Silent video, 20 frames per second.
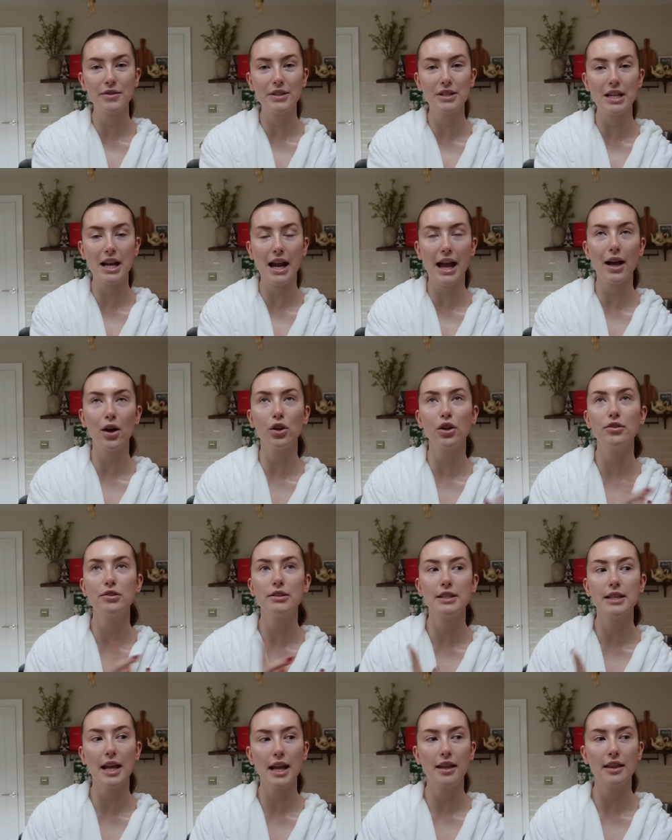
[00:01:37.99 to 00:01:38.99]
for today, although
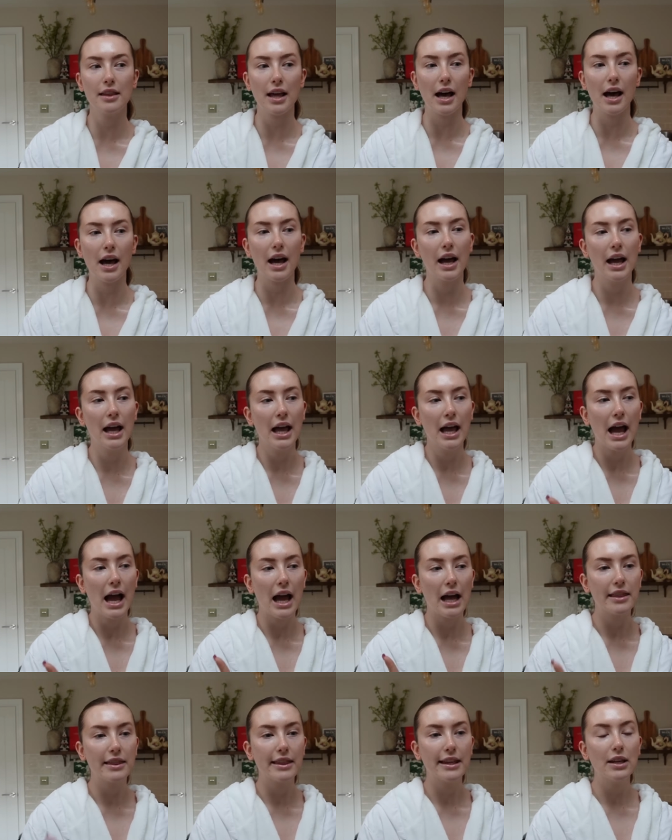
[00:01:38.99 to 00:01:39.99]
saying that,
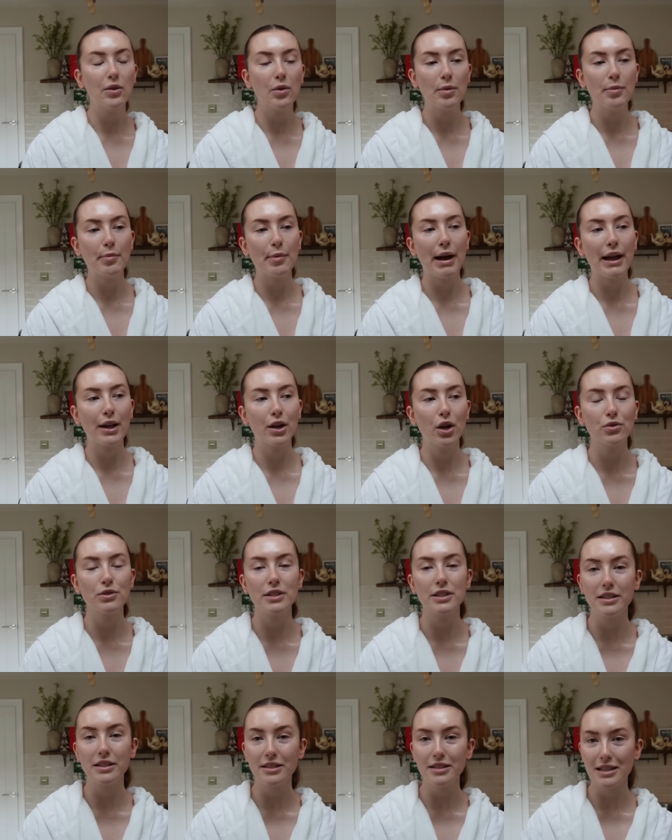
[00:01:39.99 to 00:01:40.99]
I think we might go
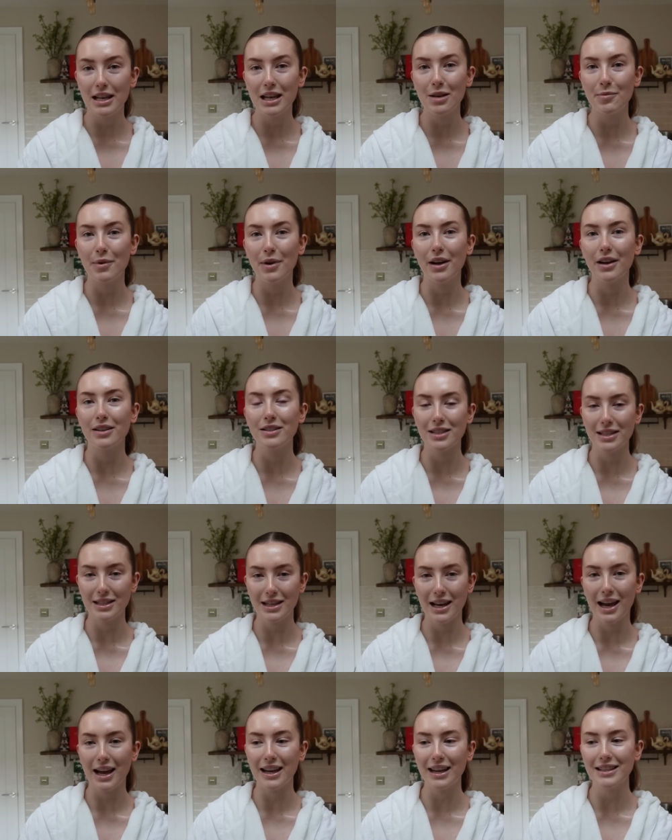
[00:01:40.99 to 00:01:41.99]
to the cinema
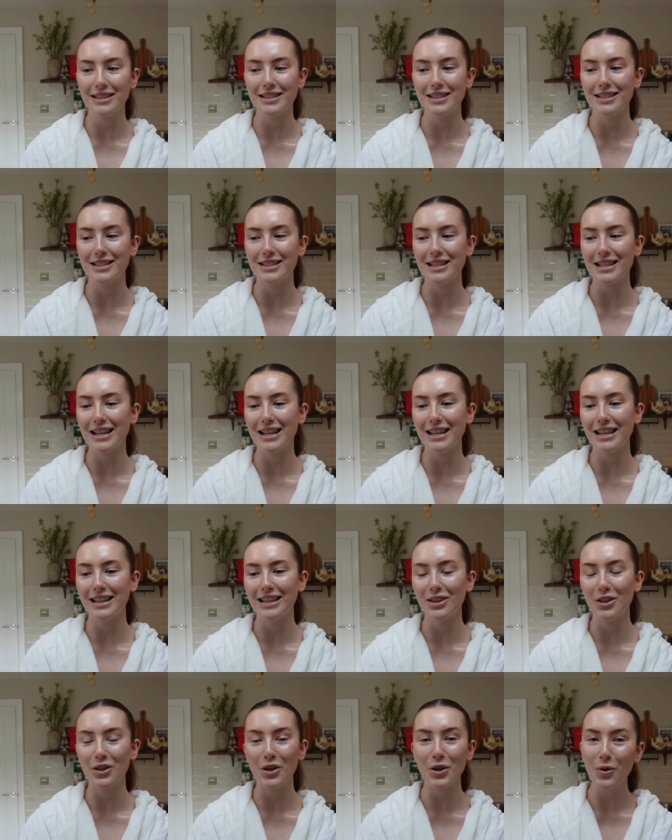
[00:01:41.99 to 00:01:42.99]
tonight to see
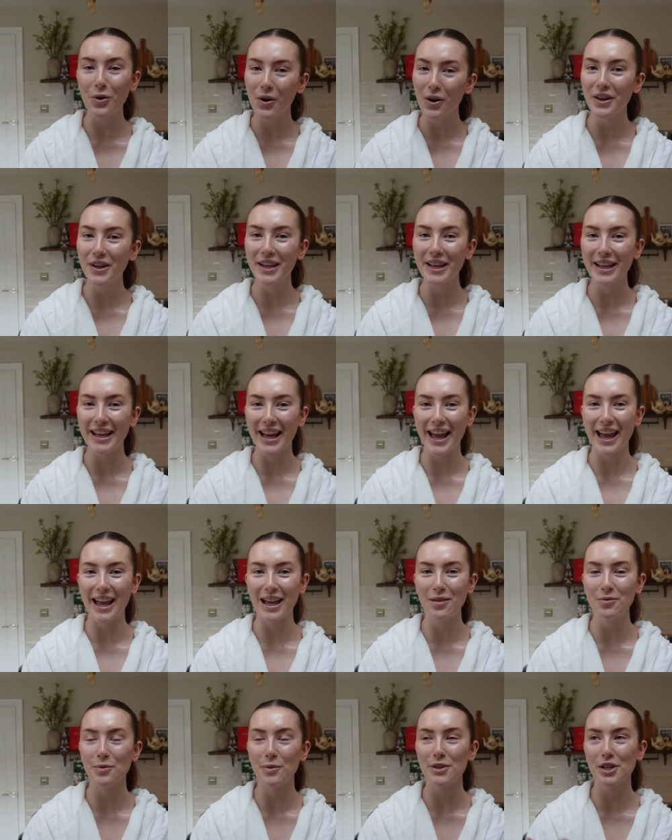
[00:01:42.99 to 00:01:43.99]
the new Hunger
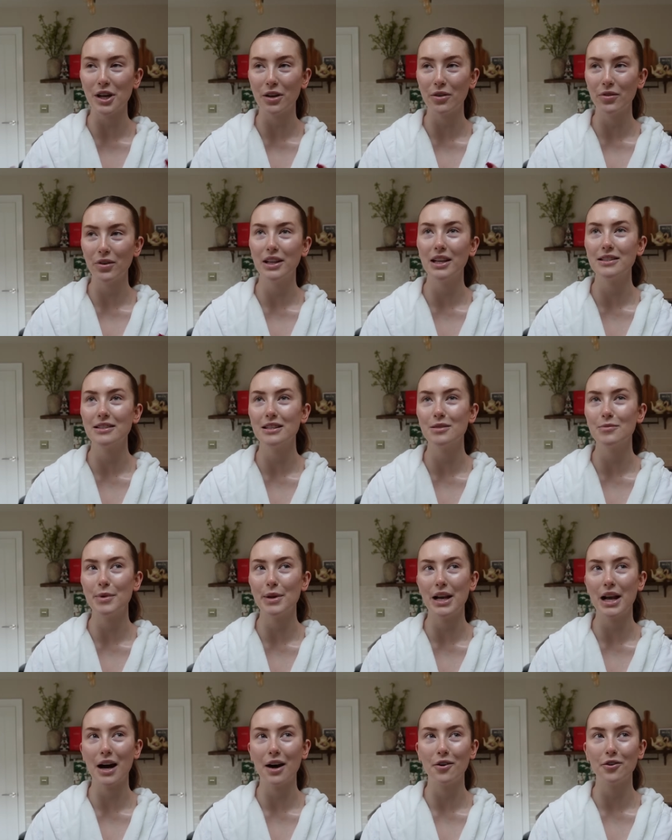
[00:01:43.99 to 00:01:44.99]
Games, which I realise has been
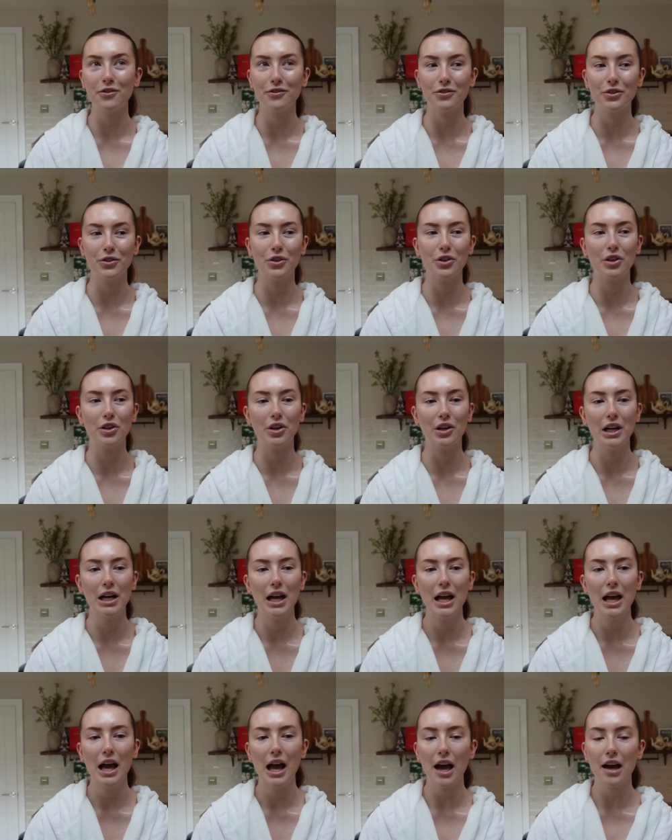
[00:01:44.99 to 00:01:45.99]
out for
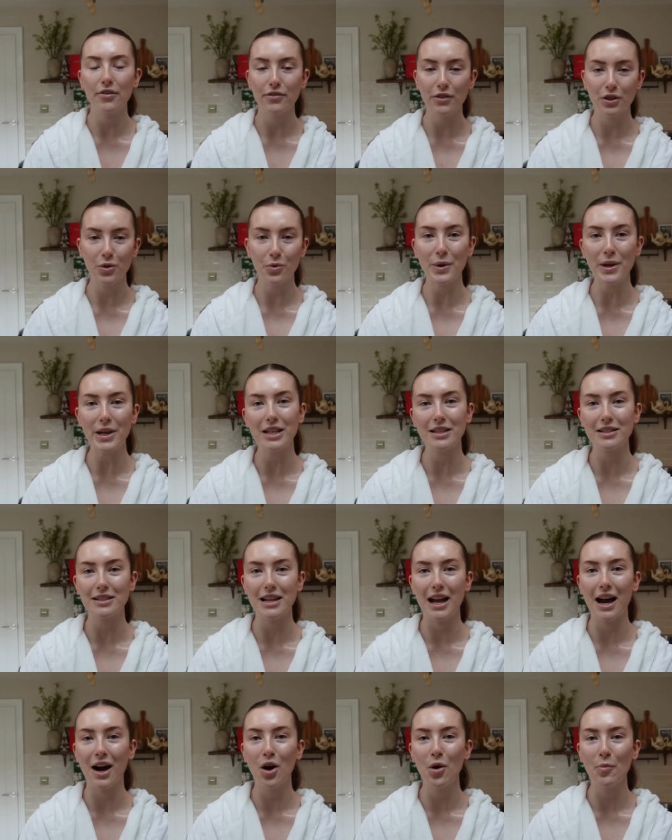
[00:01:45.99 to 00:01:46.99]
a few weeks
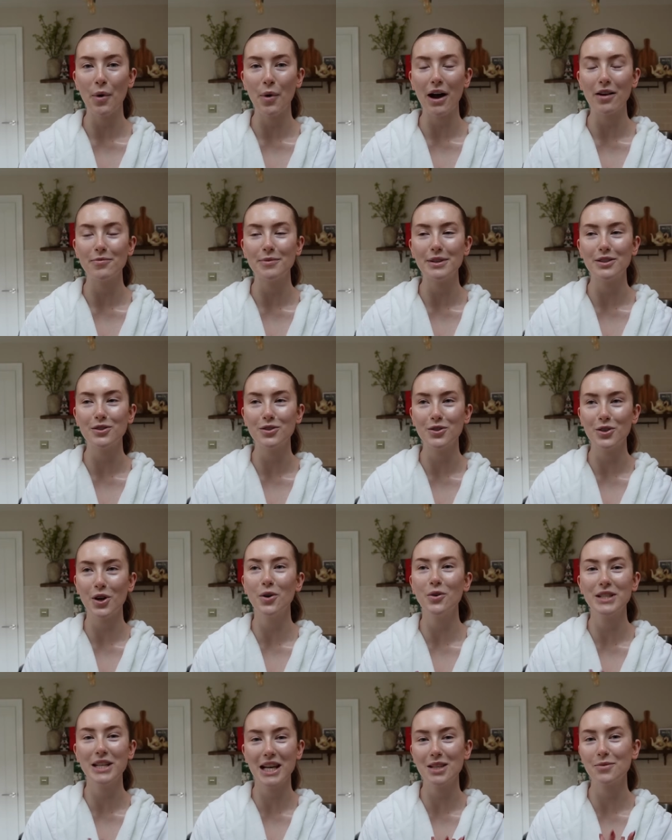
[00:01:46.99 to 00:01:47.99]
now, but I've been
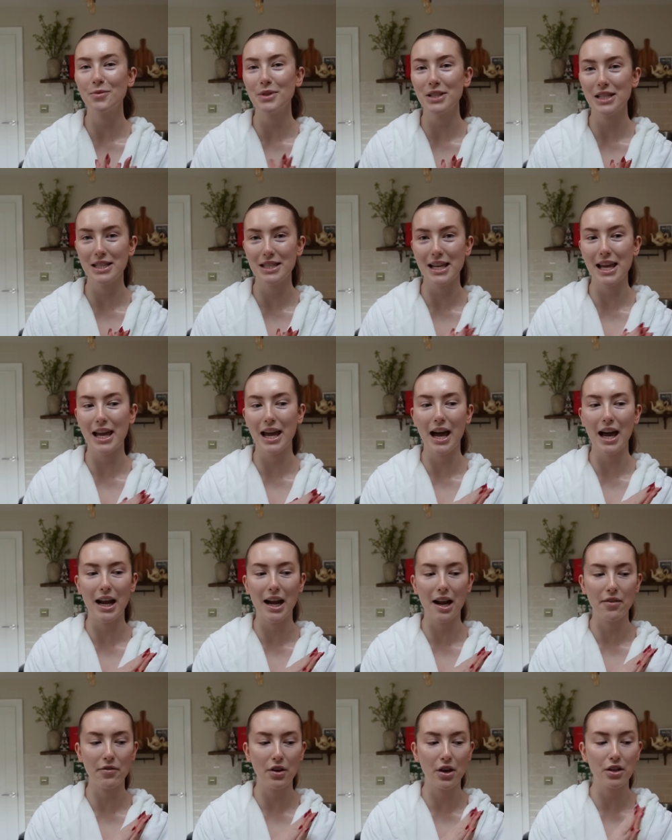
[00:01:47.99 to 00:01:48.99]
so desperate to see it and
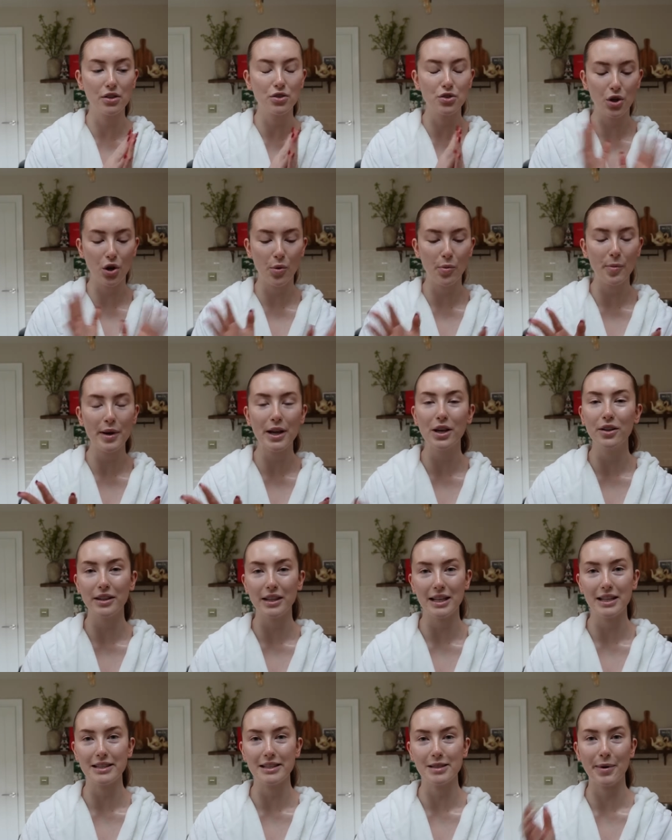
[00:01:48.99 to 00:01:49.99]
I've heard so many good
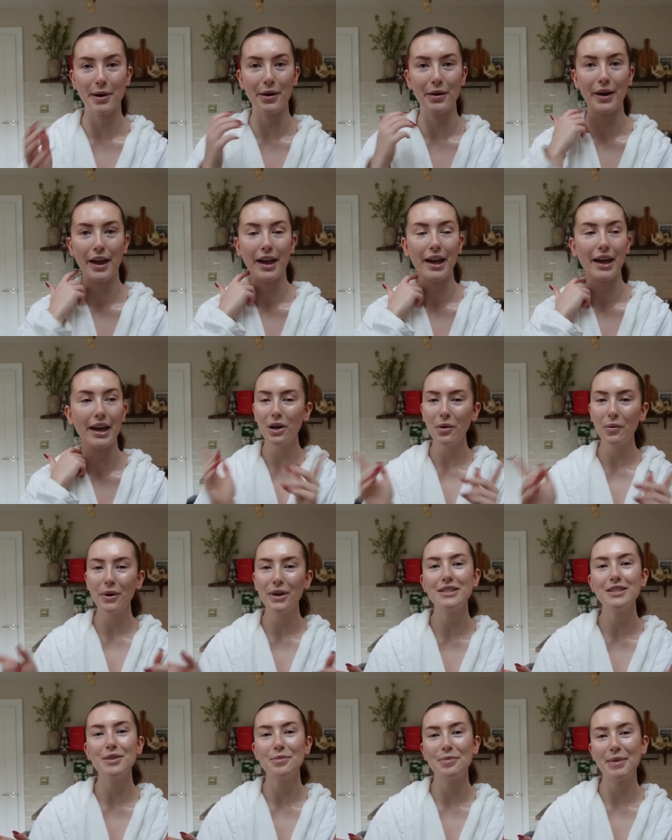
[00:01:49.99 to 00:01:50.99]
things about it. And I
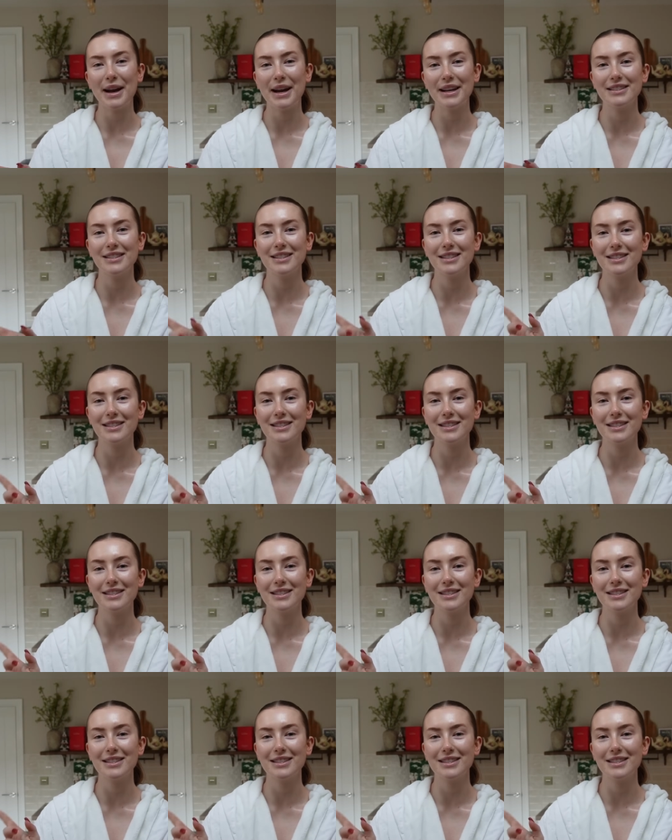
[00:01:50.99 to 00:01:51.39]
went to Mad's